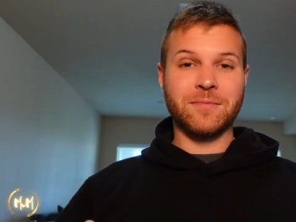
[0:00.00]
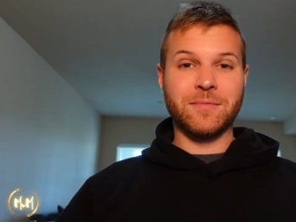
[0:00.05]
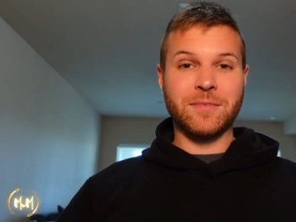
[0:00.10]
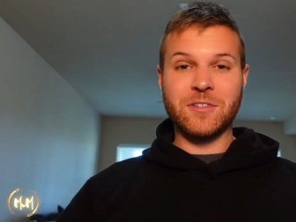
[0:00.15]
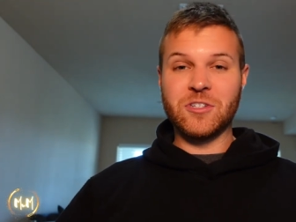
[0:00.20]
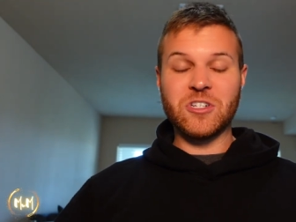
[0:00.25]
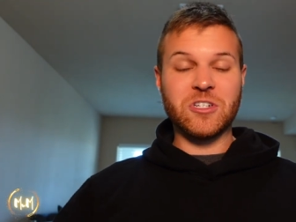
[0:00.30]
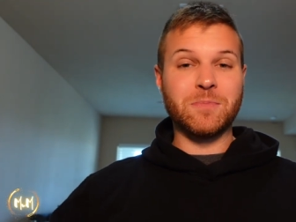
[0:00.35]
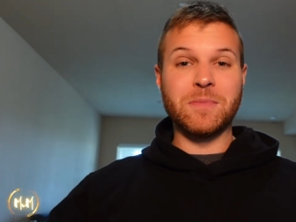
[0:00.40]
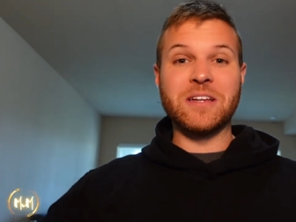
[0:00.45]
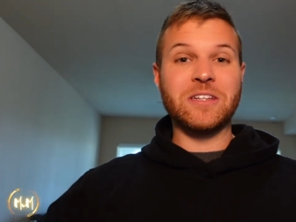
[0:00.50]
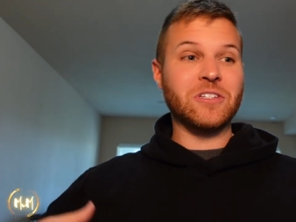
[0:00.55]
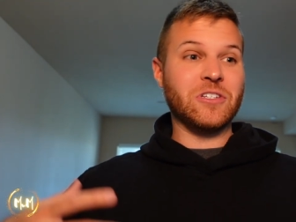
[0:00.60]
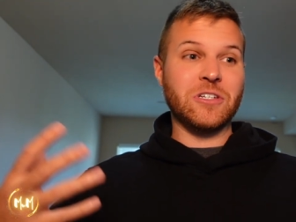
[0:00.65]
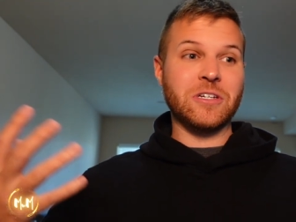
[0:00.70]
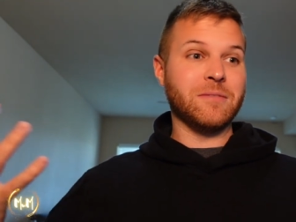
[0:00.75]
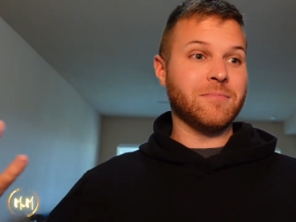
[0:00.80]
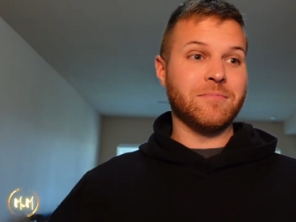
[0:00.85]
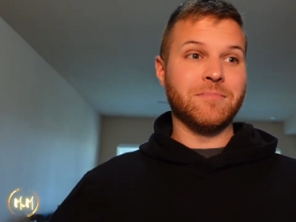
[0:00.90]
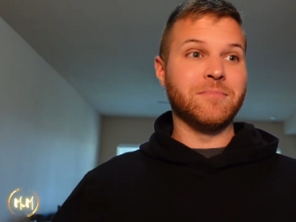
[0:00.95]
It just means
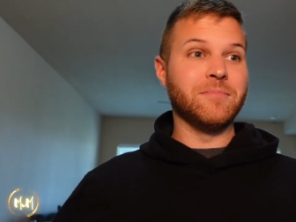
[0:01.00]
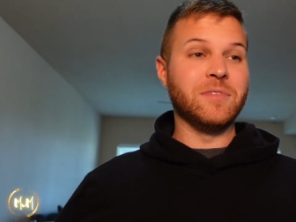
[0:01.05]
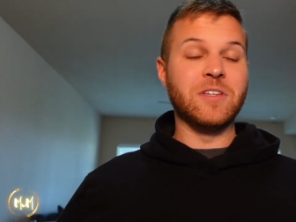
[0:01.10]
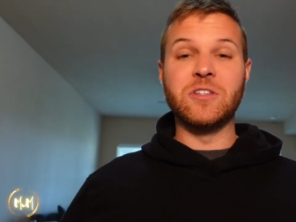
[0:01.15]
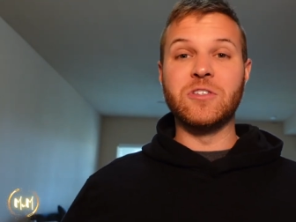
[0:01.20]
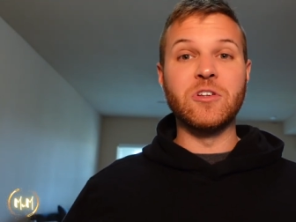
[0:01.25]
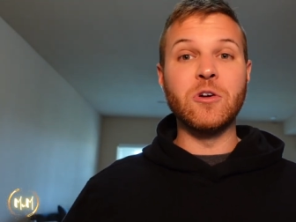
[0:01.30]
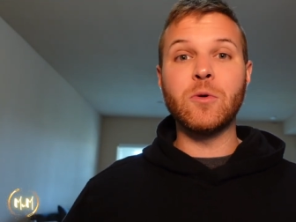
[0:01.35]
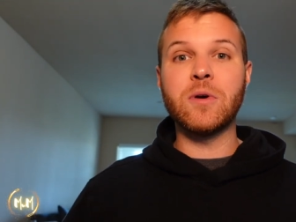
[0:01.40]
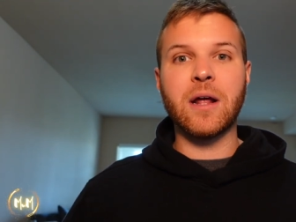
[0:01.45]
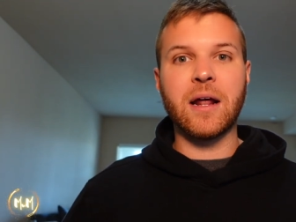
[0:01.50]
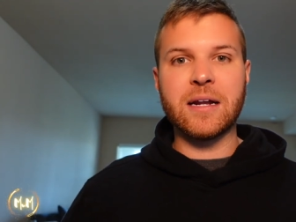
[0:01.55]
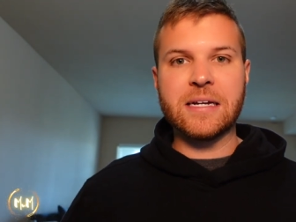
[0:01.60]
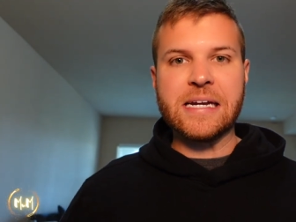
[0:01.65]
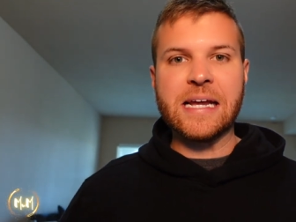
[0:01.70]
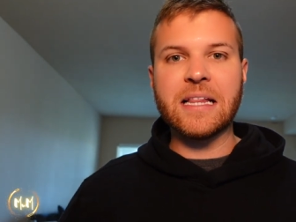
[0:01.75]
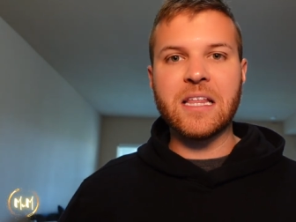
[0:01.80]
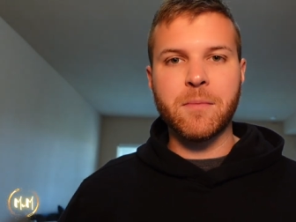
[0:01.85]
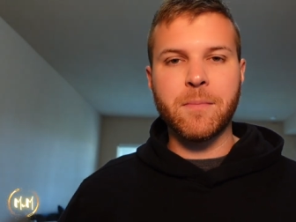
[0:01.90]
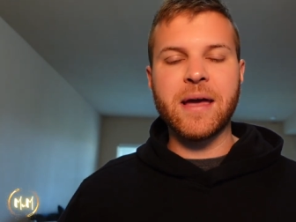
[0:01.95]
you, you do it on a
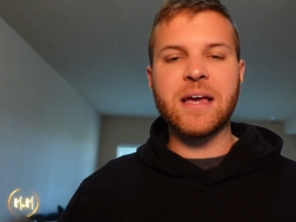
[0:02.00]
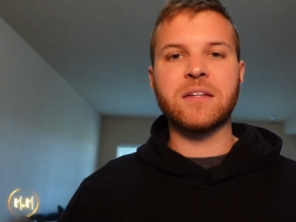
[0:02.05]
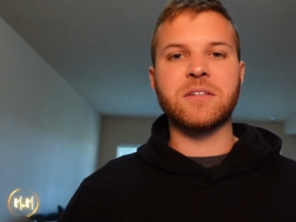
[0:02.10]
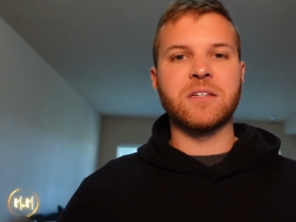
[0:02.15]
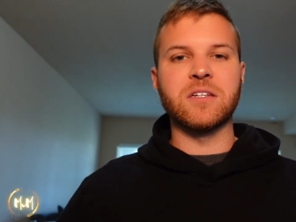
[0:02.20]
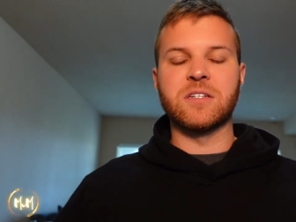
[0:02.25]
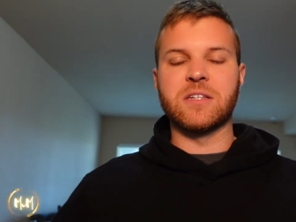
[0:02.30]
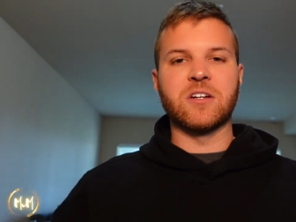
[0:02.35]
daily basis.